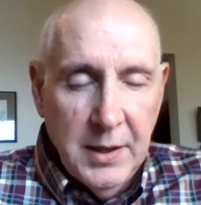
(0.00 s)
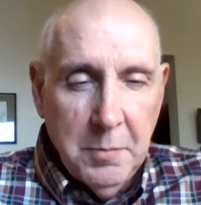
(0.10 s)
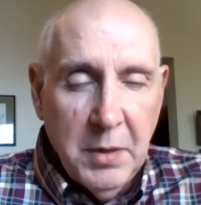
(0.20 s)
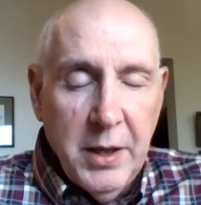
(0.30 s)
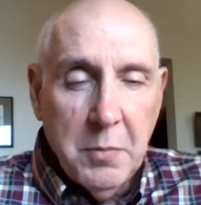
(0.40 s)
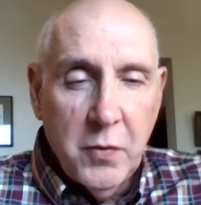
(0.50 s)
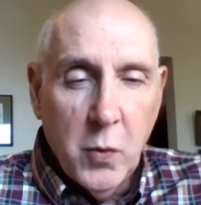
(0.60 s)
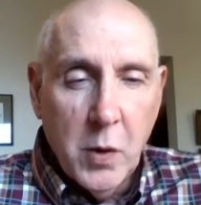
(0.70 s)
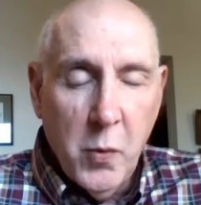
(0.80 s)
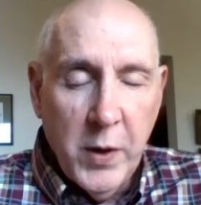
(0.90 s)
My number
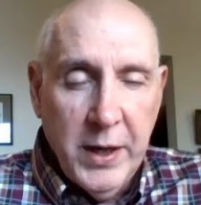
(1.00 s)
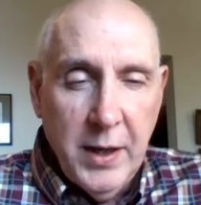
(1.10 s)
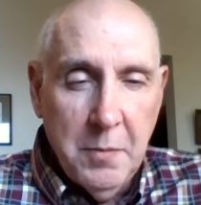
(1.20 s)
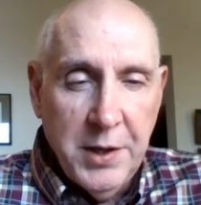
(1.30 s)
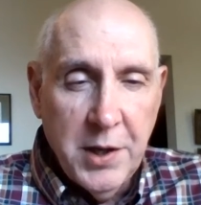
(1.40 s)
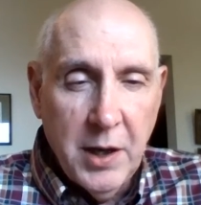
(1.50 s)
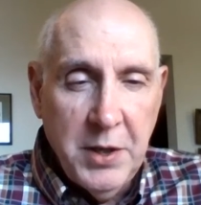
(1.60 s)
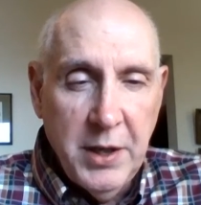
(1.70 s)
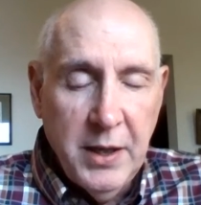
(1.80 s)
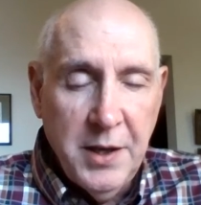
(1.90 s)
4 point in my
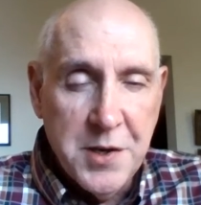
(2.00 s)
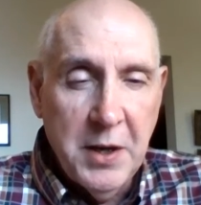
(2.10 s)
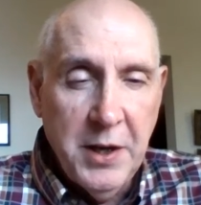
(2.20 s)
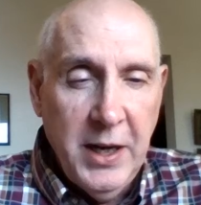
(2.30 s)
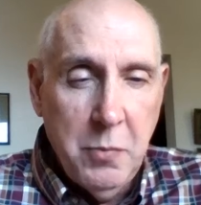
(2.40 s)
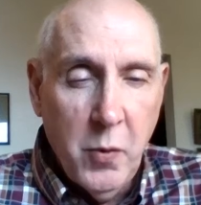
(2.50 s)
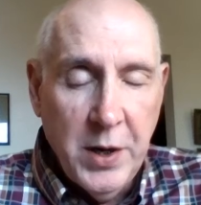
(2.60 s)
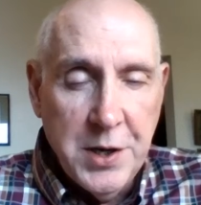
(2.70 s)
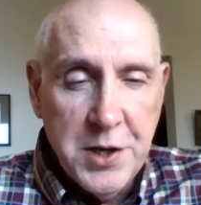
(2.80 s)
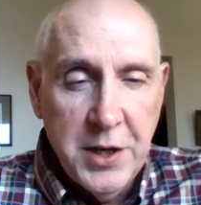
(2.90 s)
top 10 is about
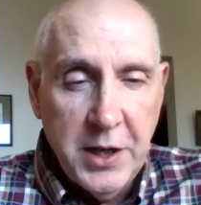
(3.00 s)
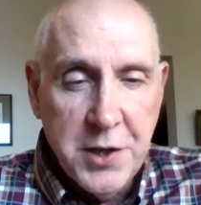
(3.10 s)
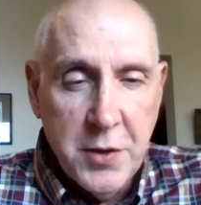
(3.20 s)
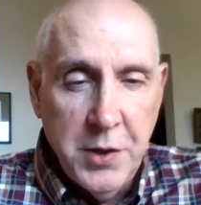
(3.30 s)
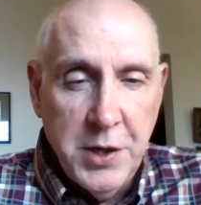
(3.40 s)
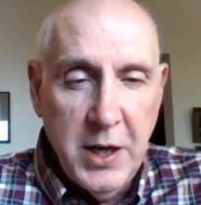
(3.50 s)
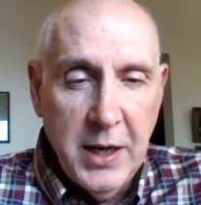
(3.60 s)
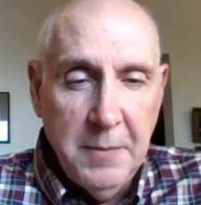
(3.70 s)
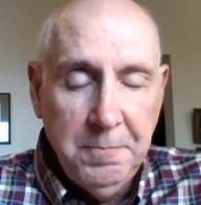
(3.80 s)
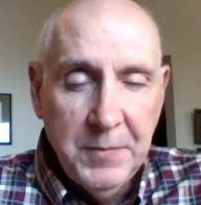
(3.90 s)
8.6 through
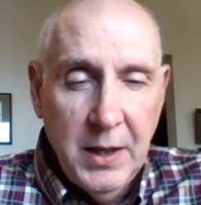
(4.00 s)
10.